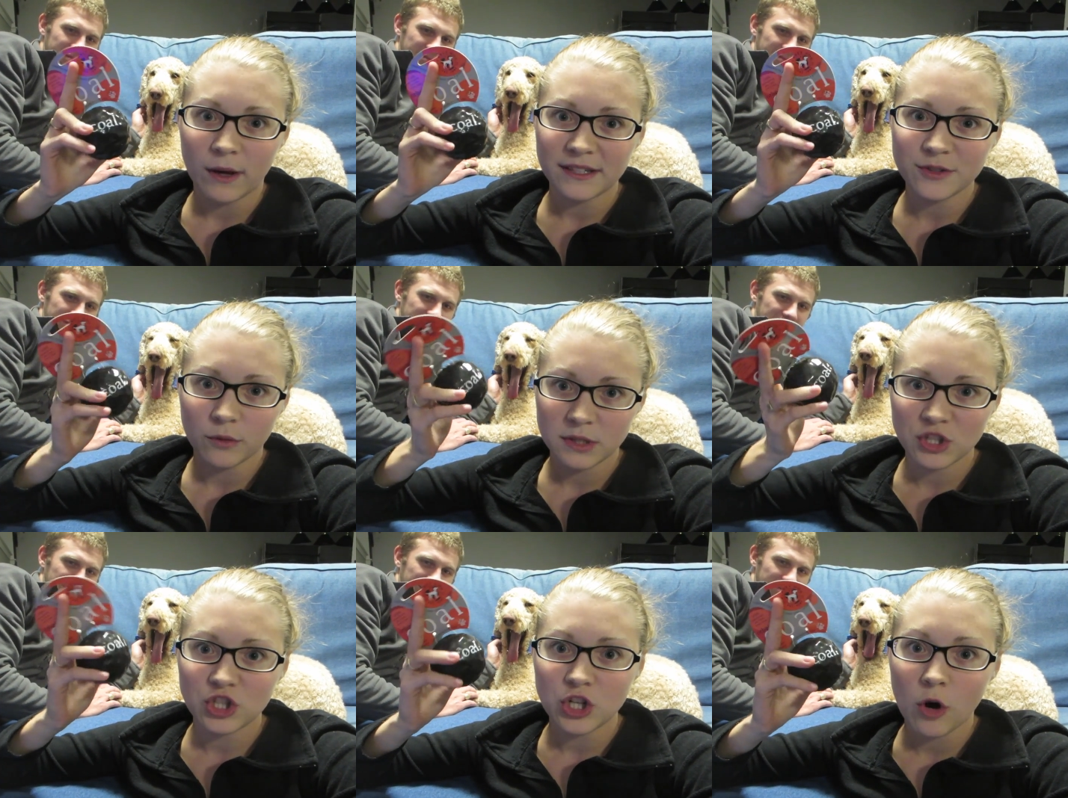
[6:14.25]
Speaker 1: one, so it was
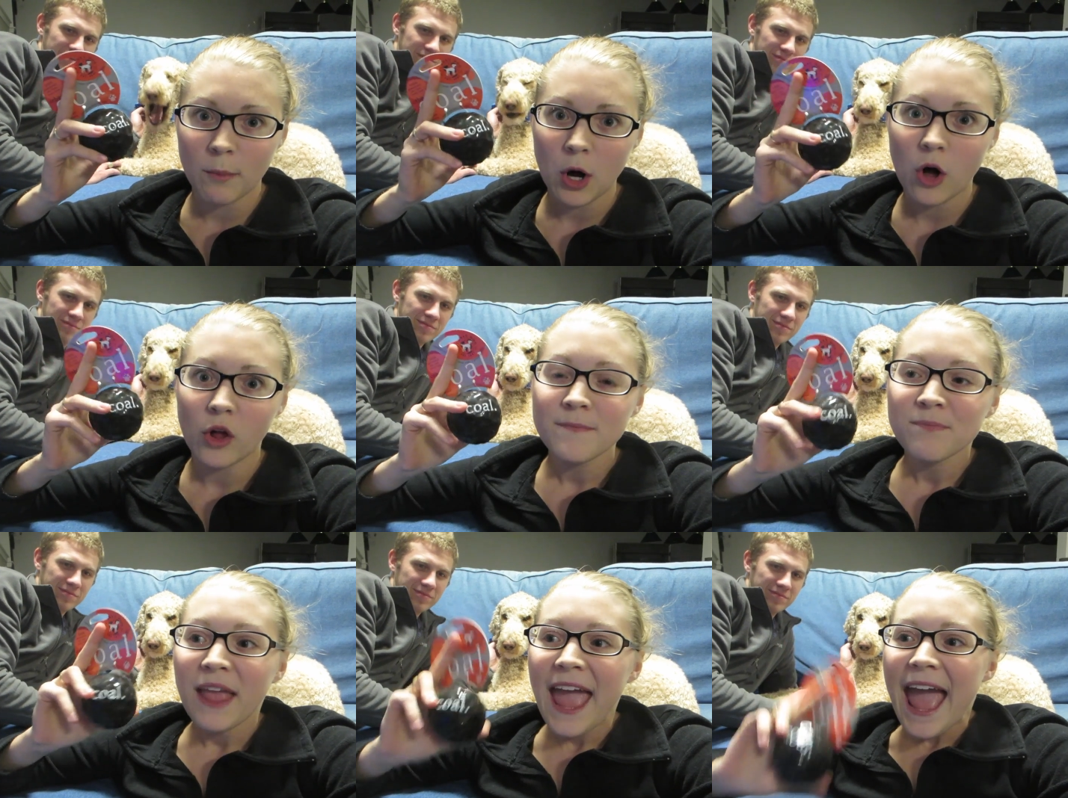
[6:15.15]
a snowball.
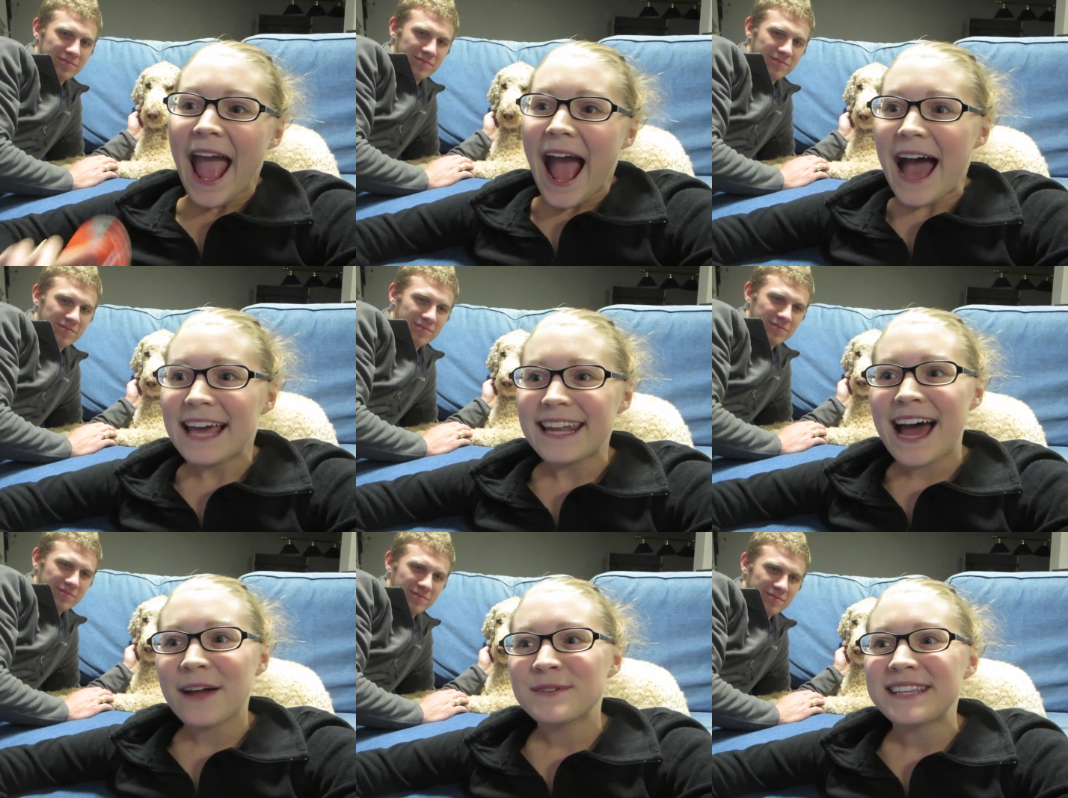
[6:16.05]
And
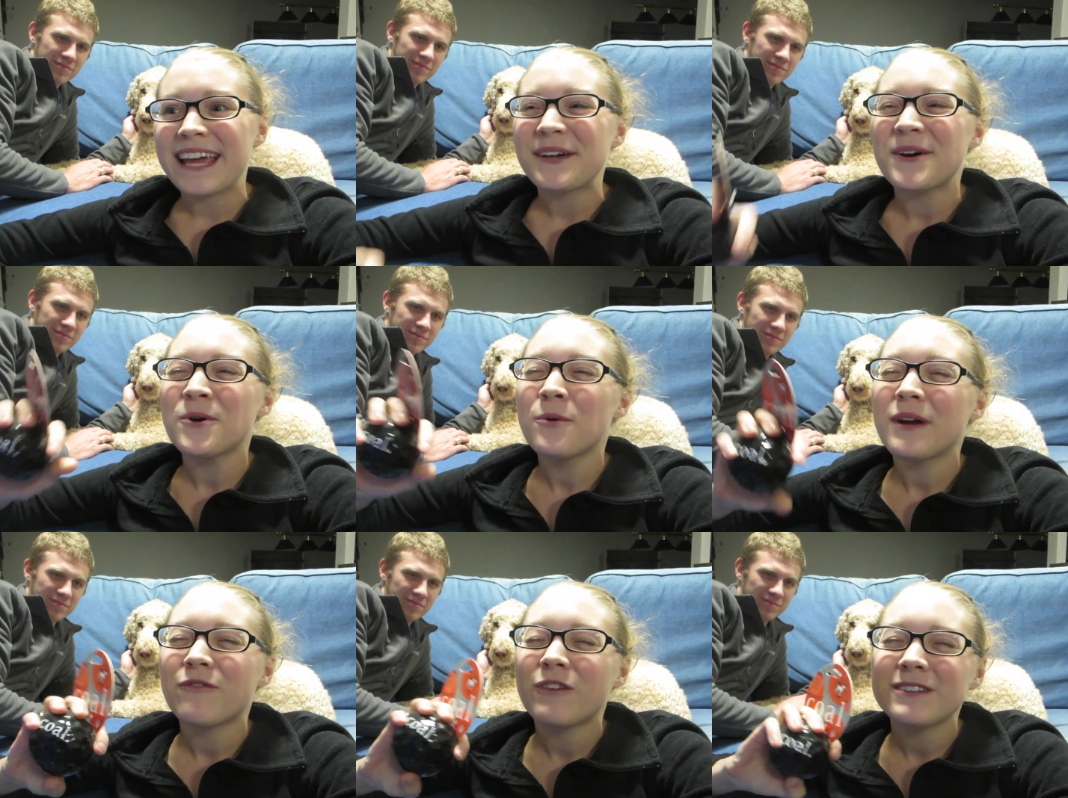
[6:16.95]
I was like, oh,
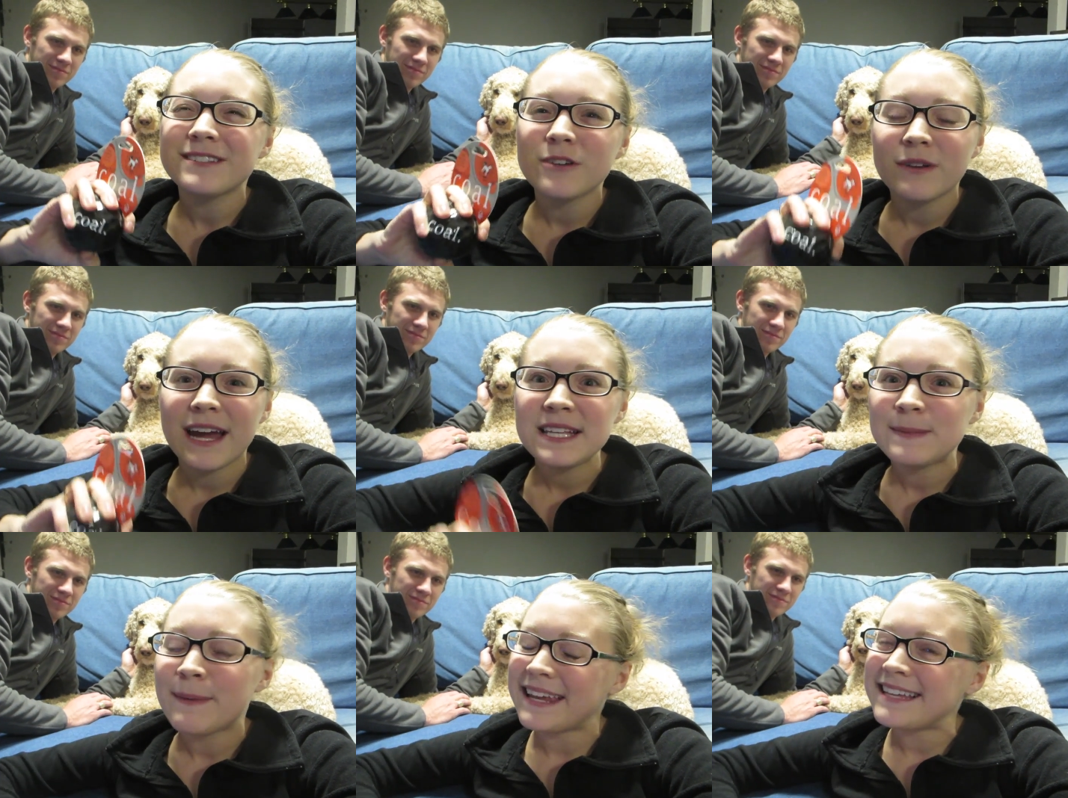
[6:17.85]
it feels so
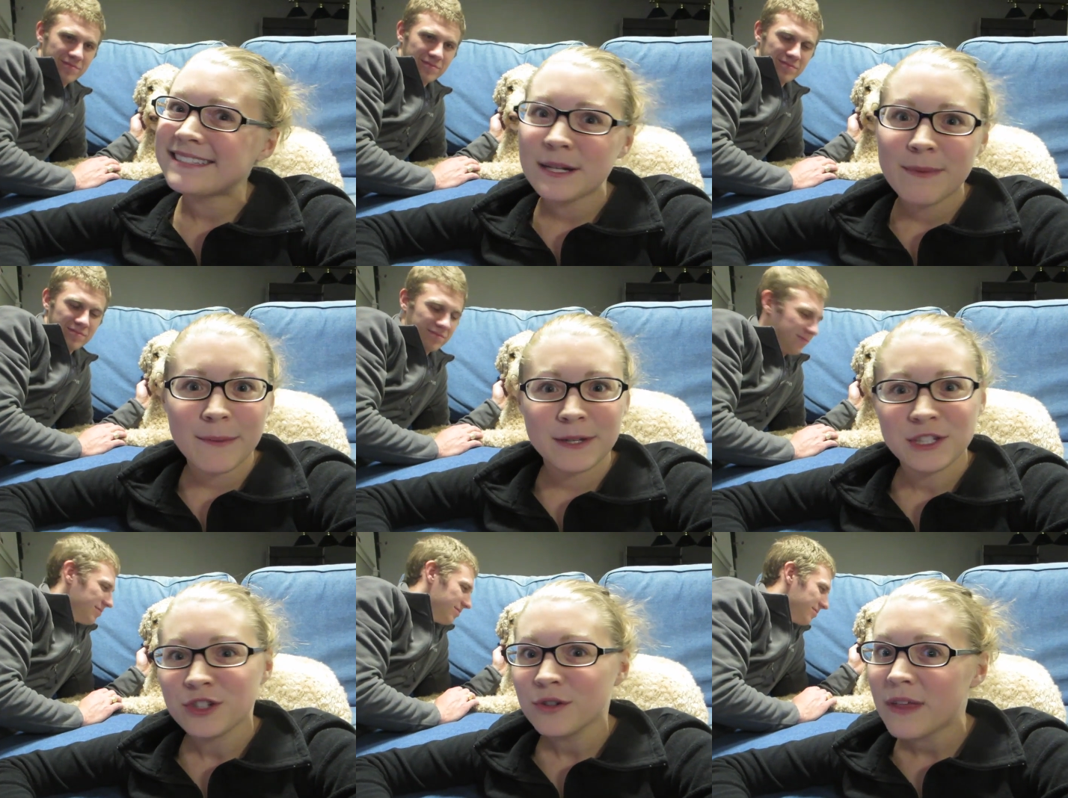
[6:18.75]
nice, but he's going to be able to
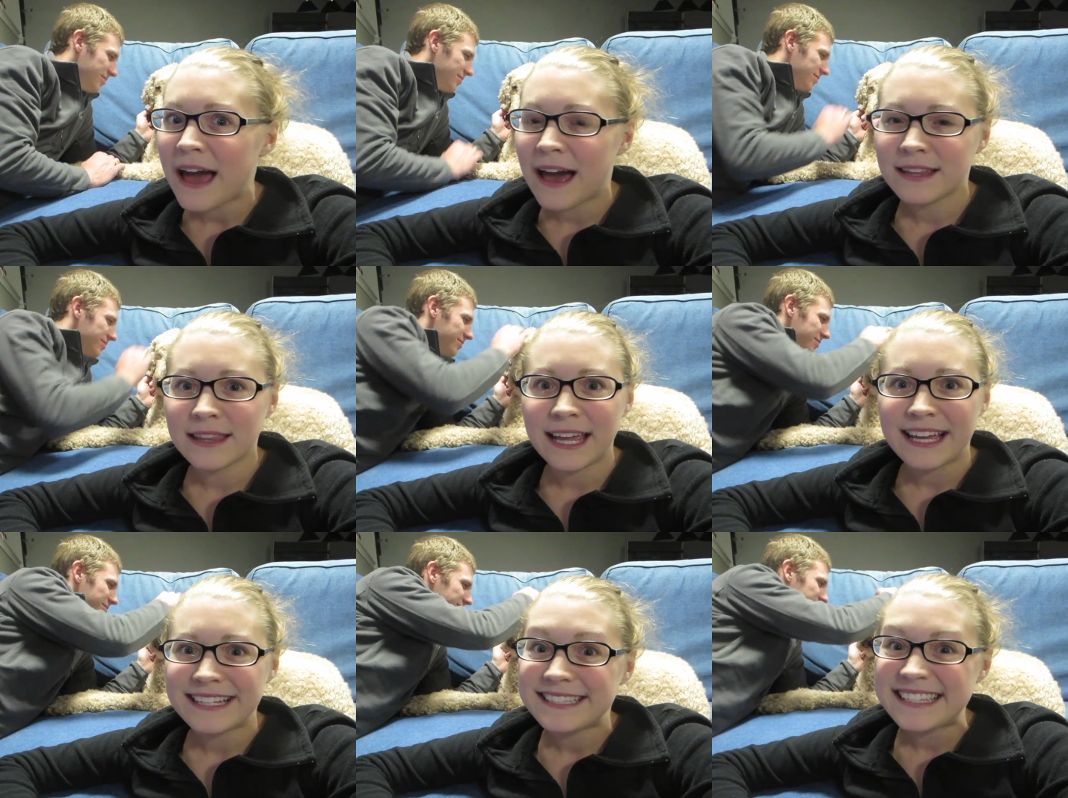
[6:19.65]
chew that in
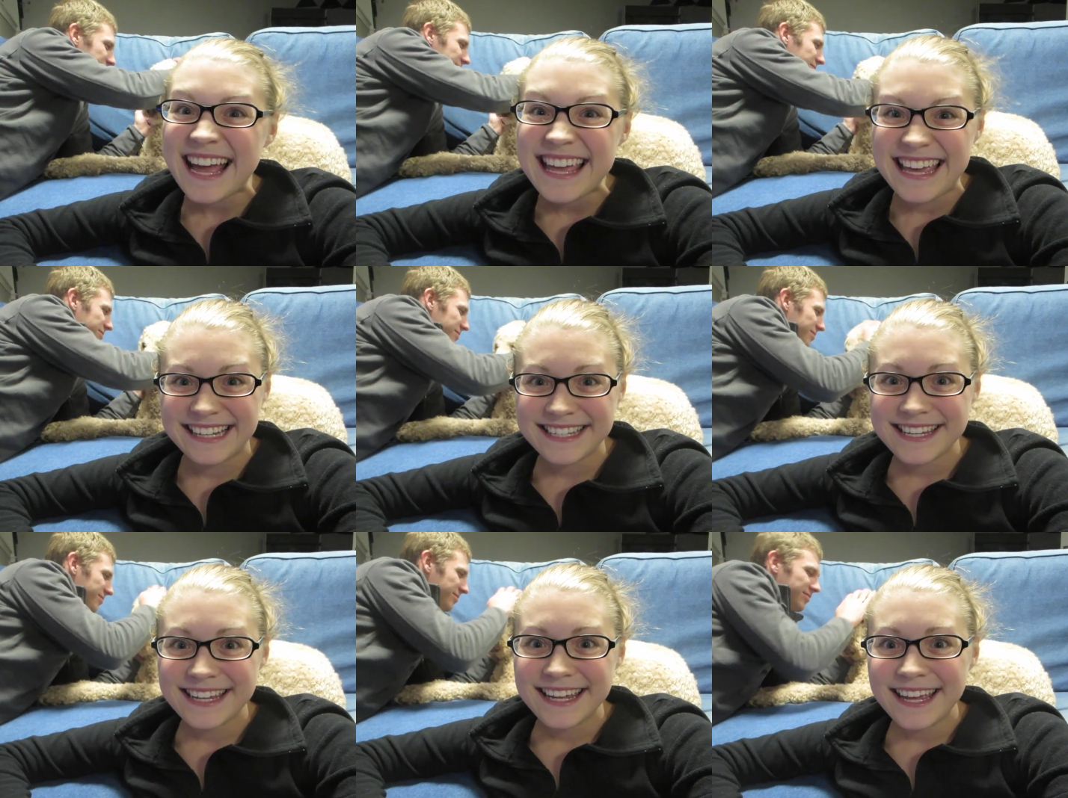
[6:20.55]
like a
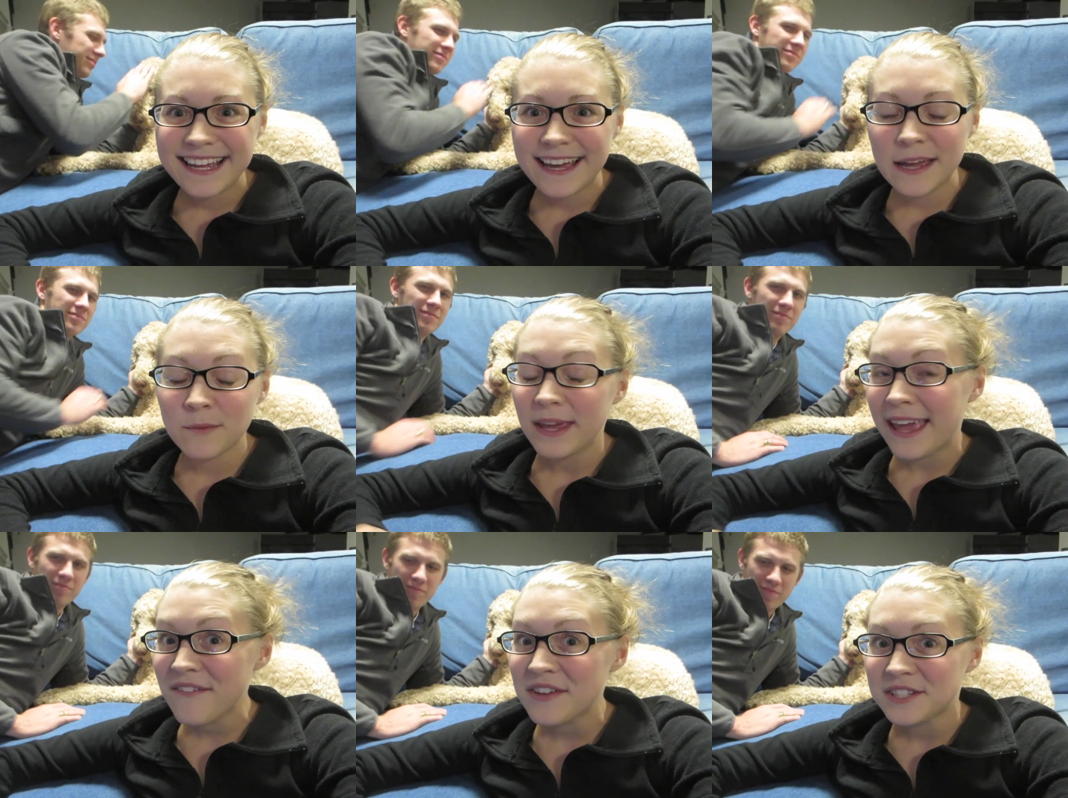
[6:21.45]
second. And we
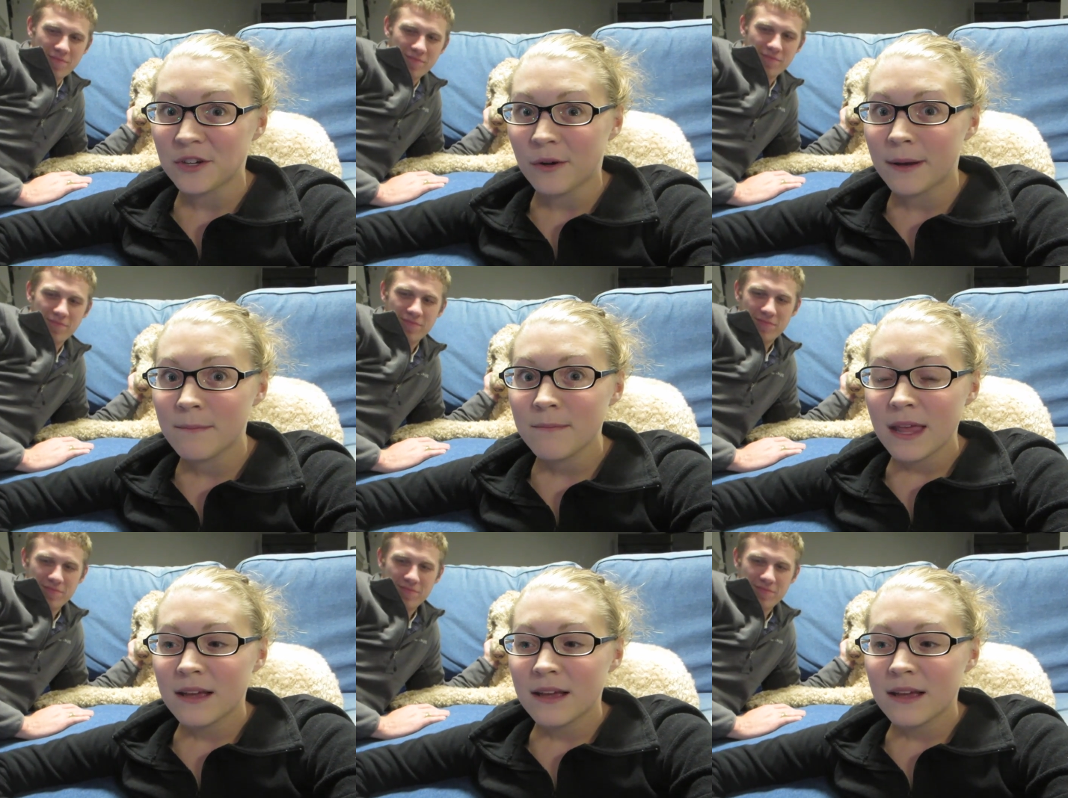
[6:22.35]
gave it to him